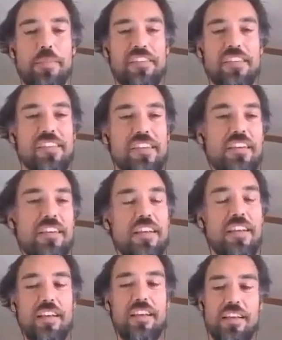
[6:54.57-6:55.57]
this isn't
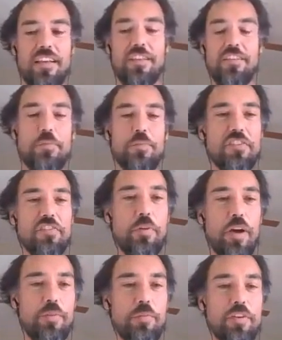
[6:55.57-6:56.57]
too much of a
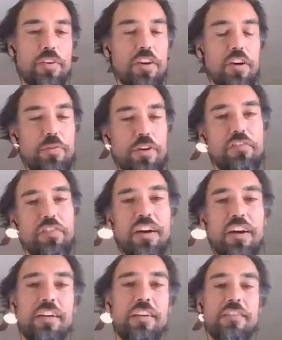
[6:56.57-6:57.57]
problem. You can go pretty far.